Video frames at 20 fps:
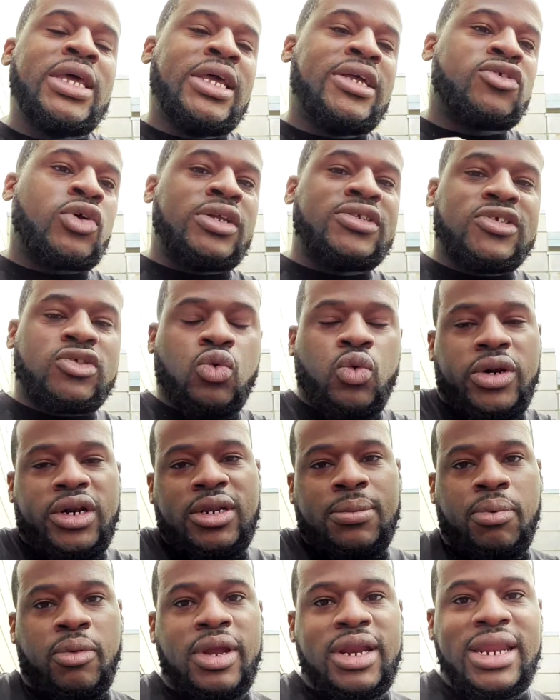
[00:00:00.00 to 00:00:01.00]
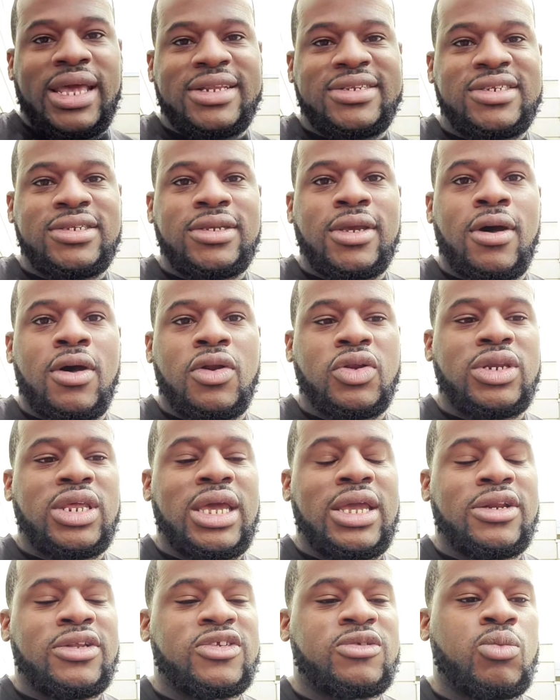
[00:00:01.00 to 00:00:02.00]
So I just wanted to bring that to y'all
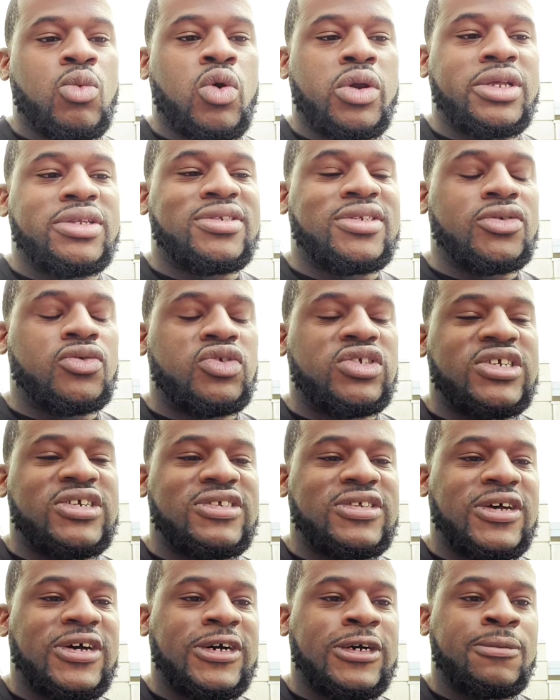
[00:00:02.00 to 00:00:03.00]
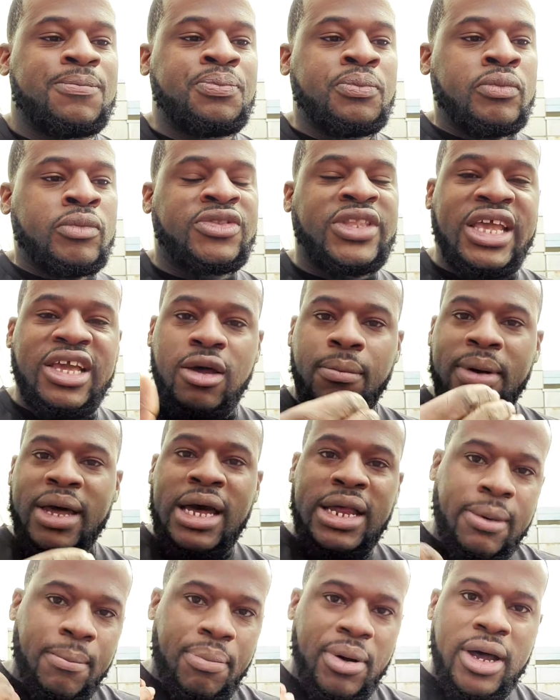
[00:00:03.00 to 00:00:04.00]
today and this morning to just think
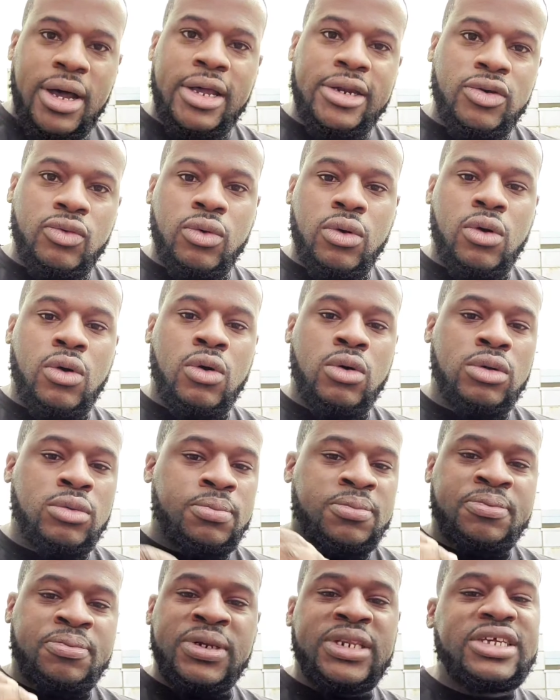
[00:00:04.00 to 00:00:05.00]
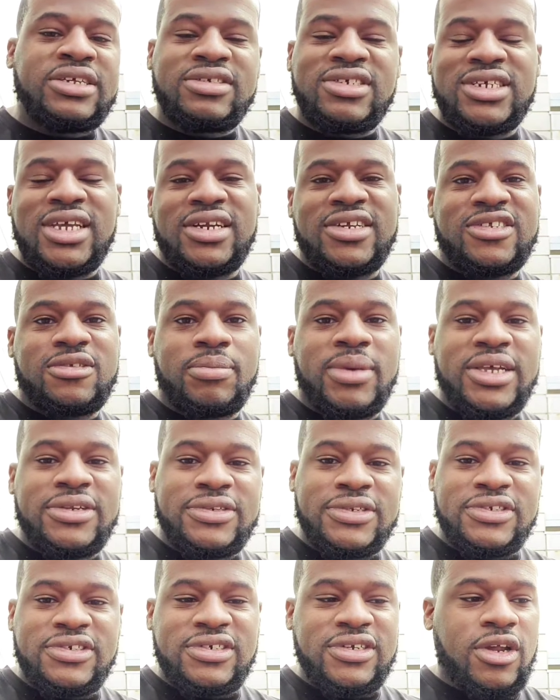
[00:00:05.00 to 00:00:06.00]
about and ponder on. Please share this
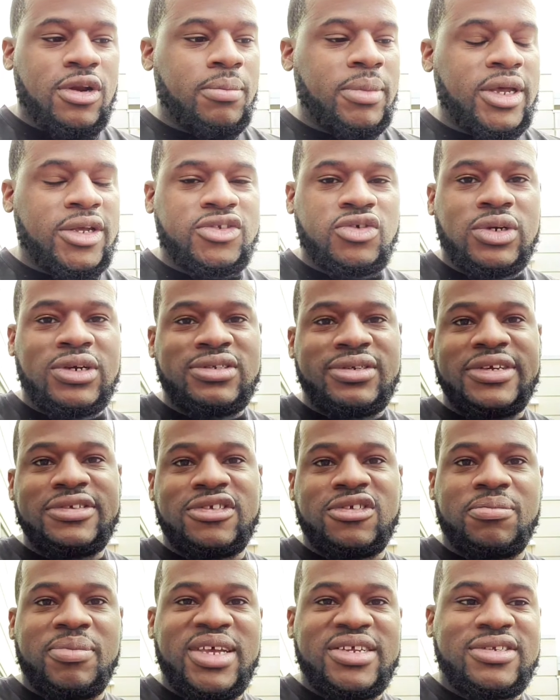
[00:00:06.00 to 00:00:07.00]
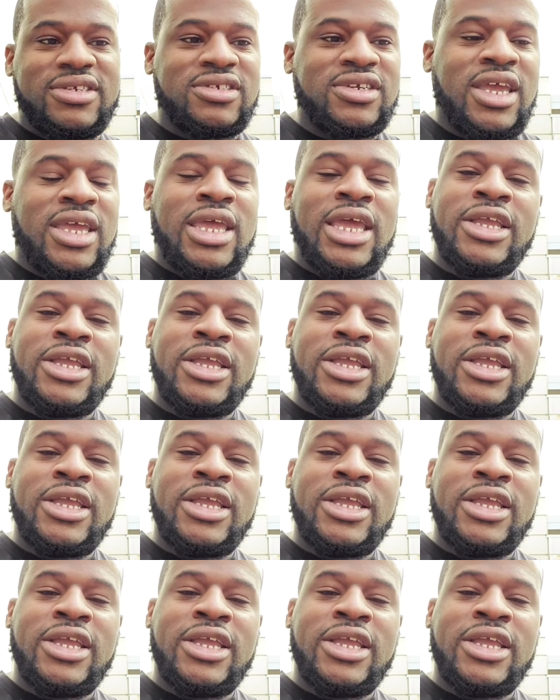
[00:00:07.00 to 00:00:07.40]
message, share the Male Translations message.